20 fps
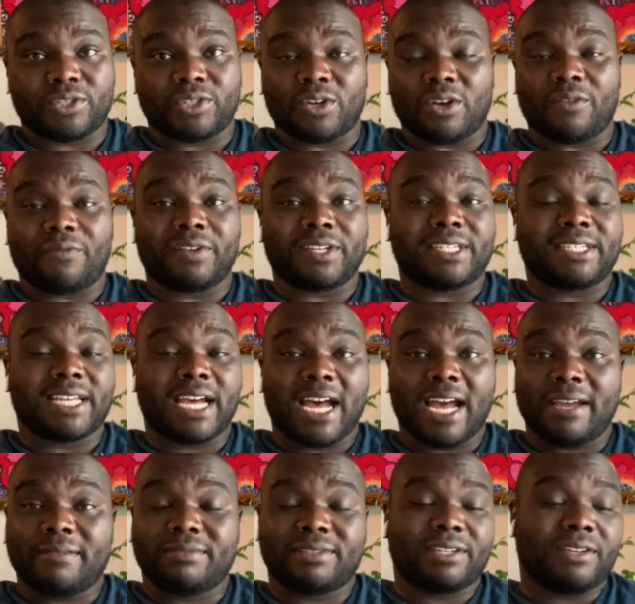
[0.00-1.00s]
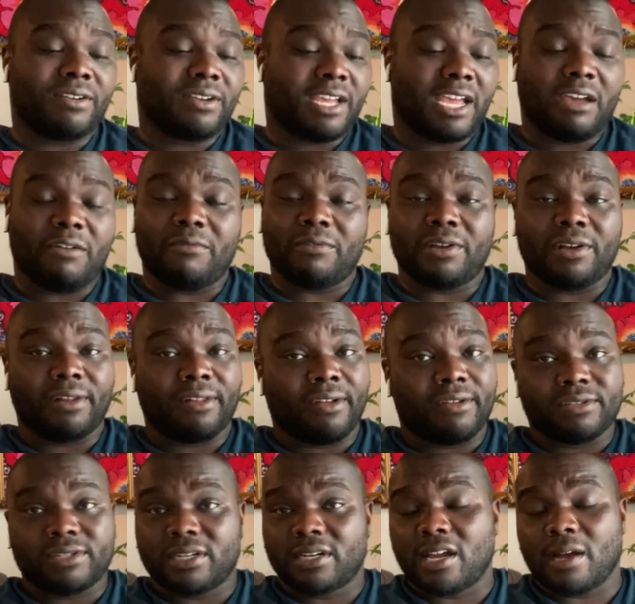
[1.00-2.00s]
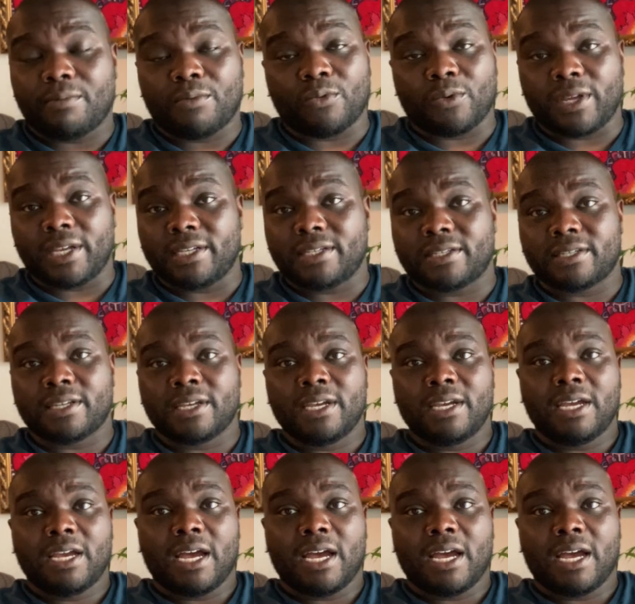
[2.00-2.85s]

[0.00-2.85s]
So if it's time, say, okay, we can close in a couple weeks.